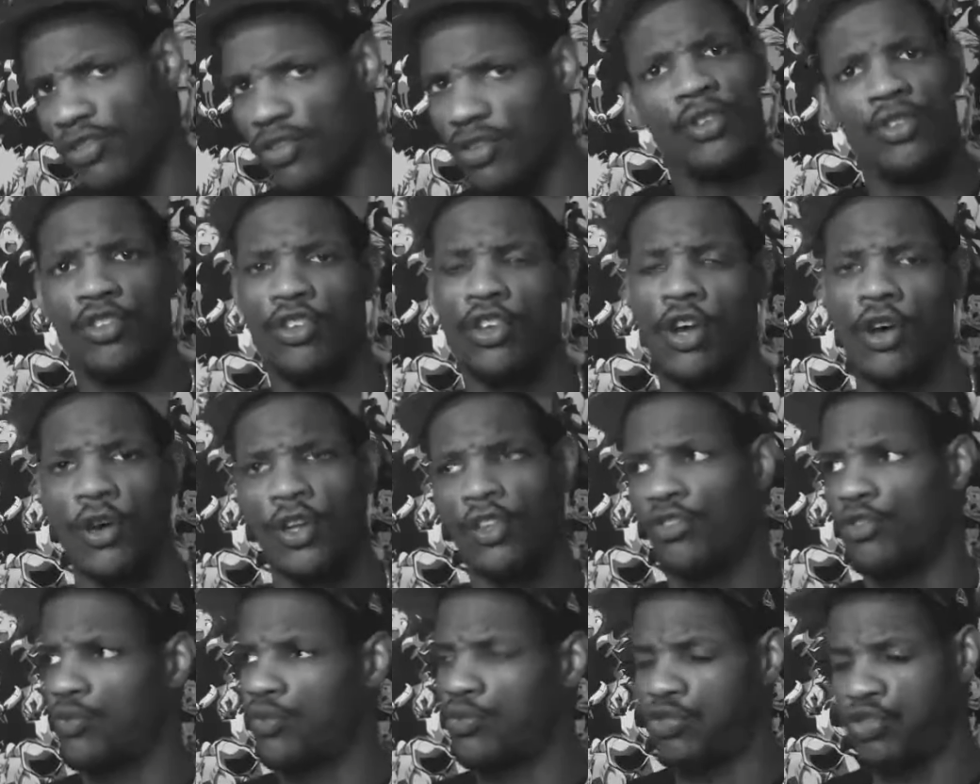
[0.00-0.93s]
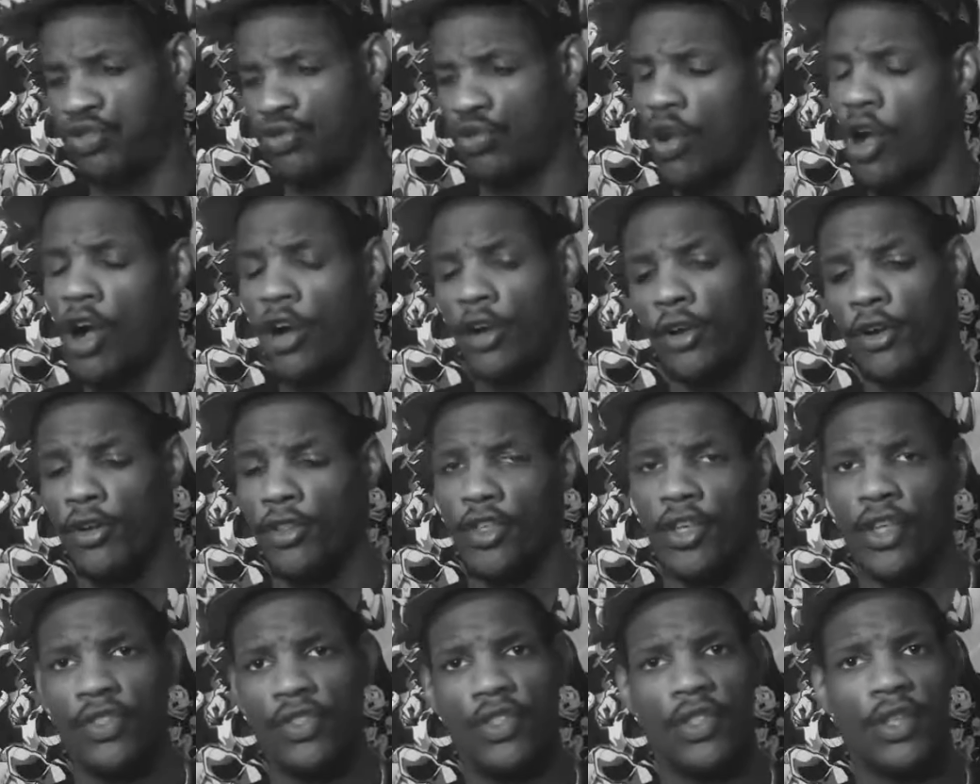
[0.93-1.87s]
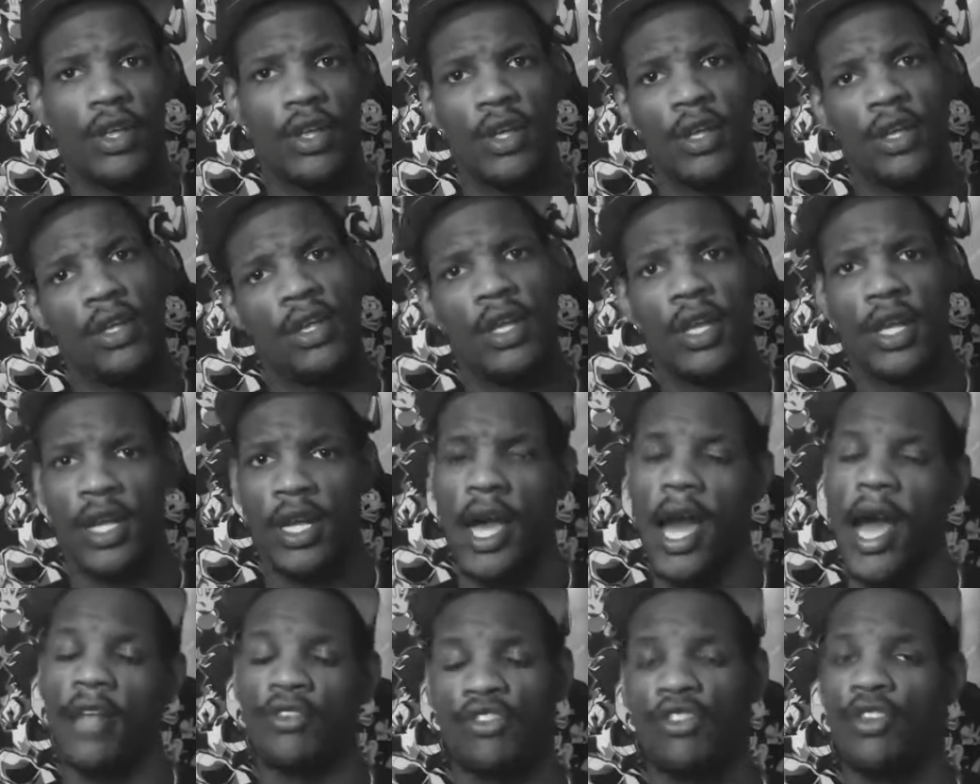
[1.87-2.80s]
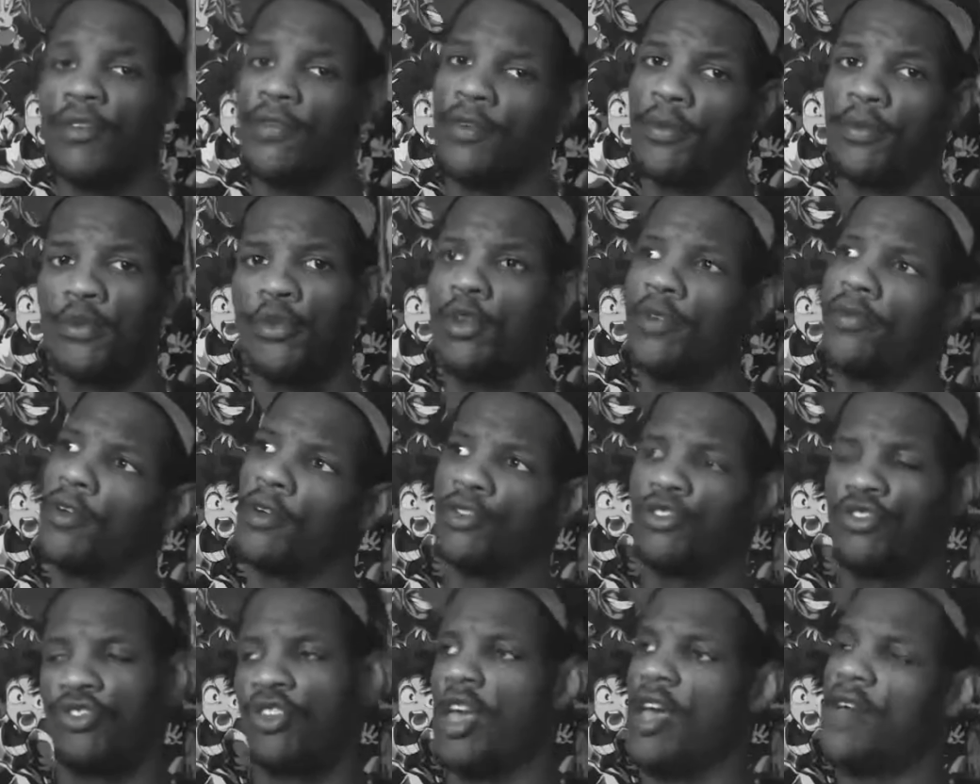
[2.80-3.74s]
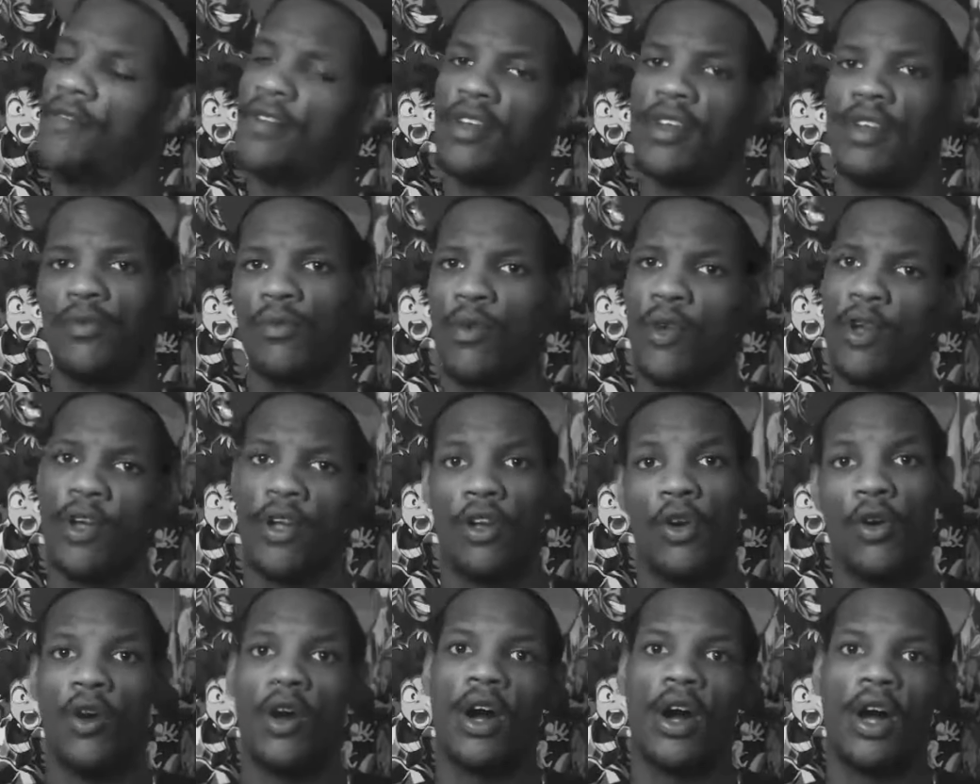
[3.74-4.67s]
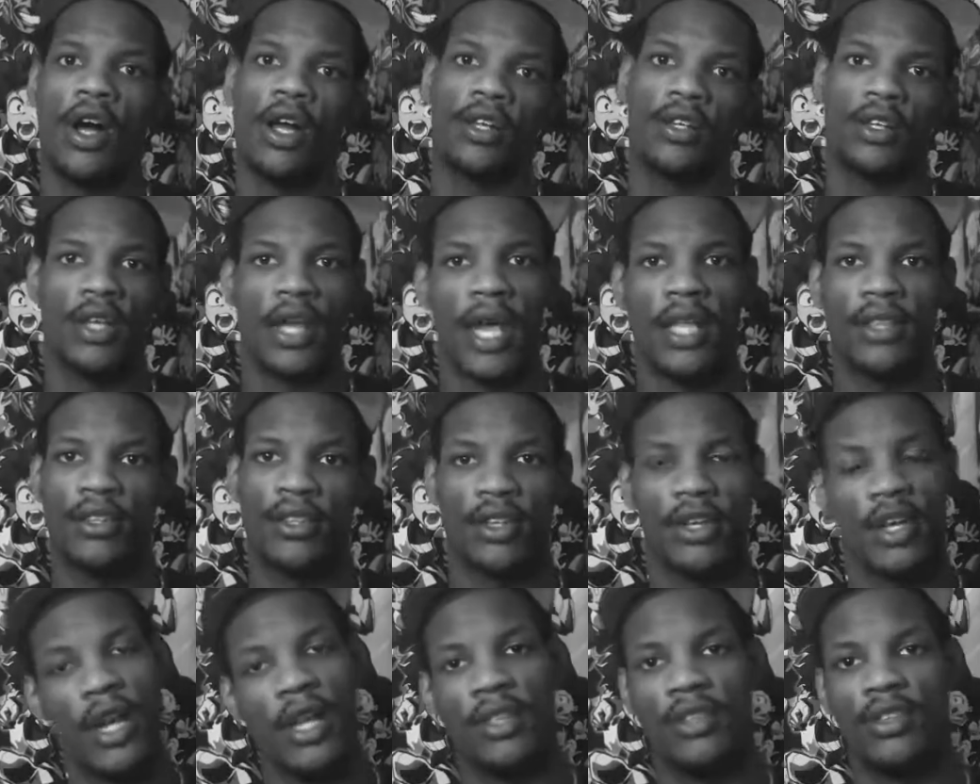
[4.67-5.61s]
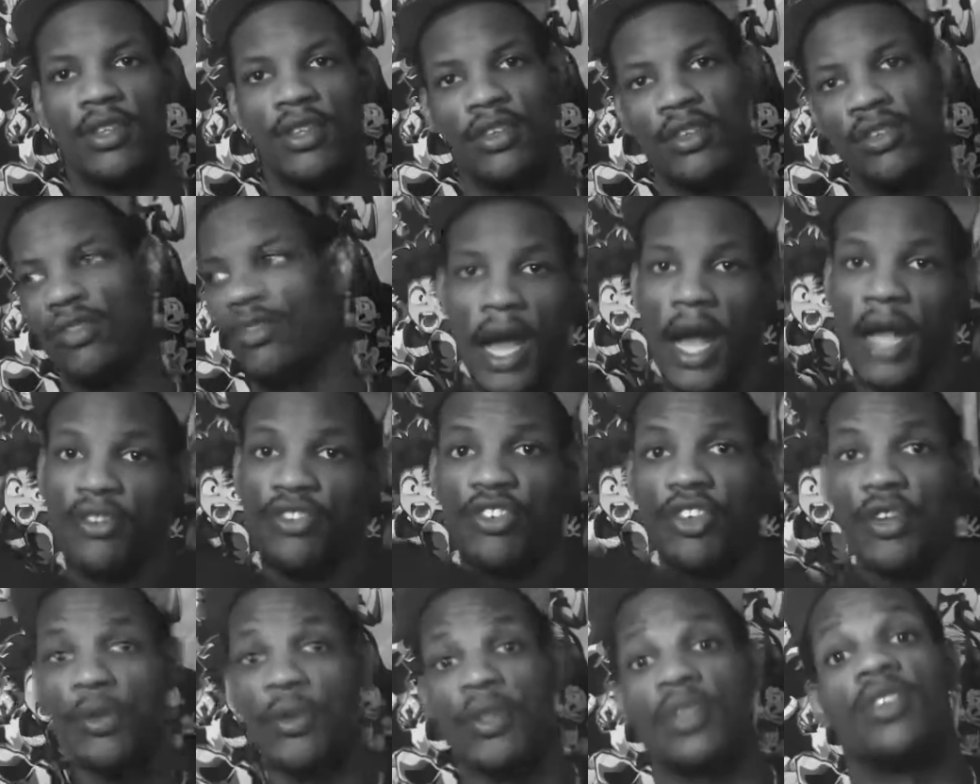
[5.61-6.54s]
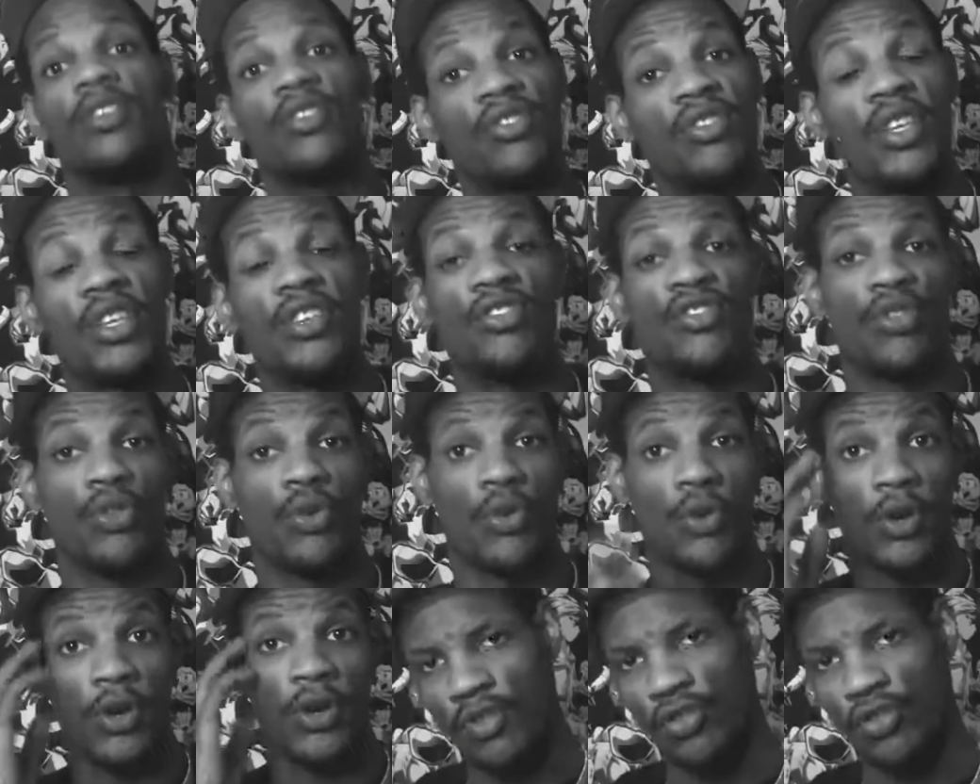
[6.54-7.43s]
And you know, it's stronger than the Kachi from Universe 7, where Gohan had to cut the Kachi with the Z sword.